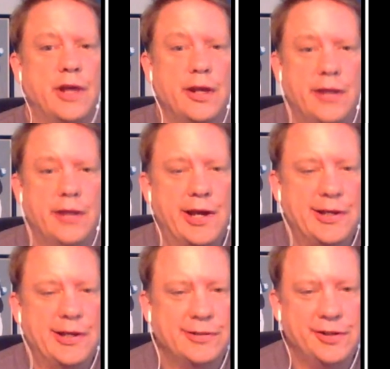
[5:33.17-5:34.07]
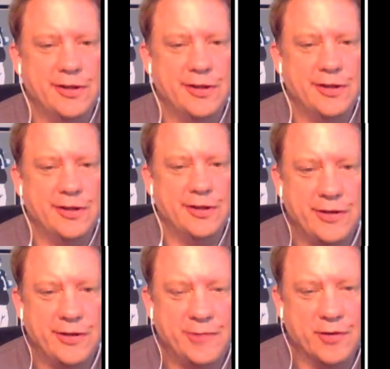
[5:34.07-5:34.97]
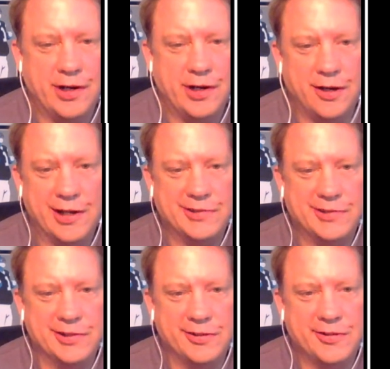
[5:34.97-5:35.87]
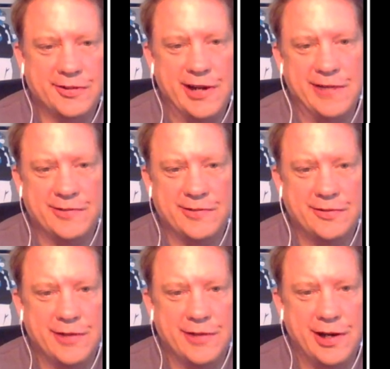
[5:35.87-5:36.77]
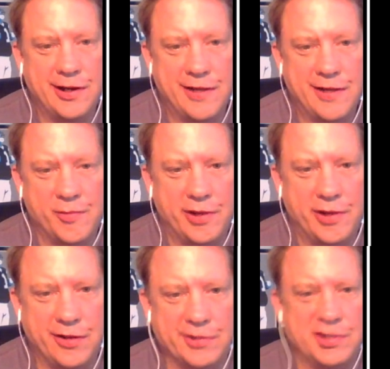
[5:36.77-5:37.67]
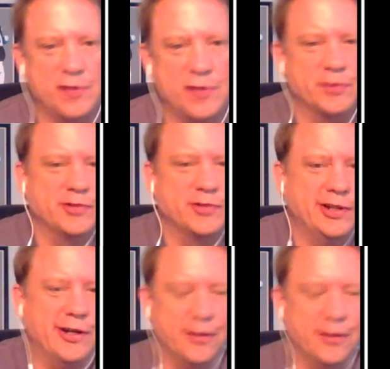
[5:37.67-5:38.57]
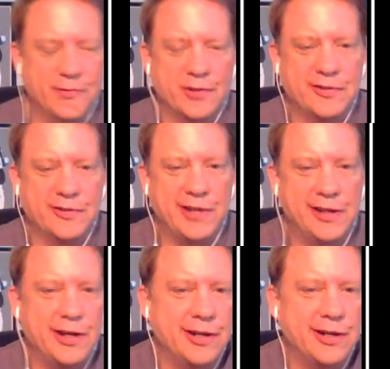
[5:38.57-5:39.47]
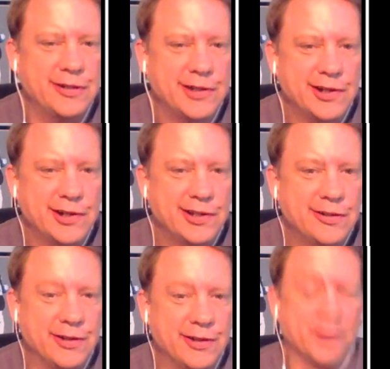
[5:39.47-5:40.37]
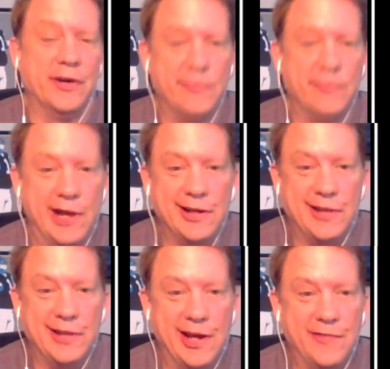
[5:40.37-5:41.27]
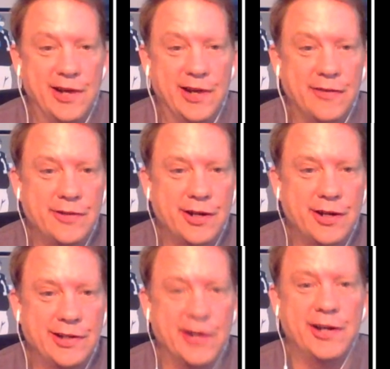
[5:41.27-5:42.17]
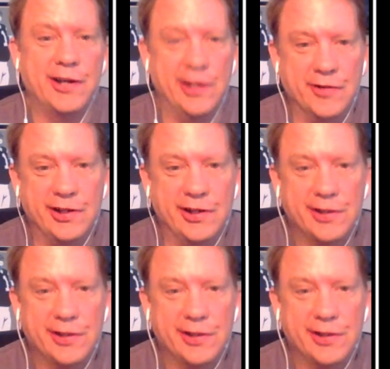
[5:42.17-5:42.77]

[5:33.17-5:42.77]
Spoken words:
Yeah, if you recall last year in the draft, everybody on the show was really calling for us to take their running back that they have now, Derrick Henry,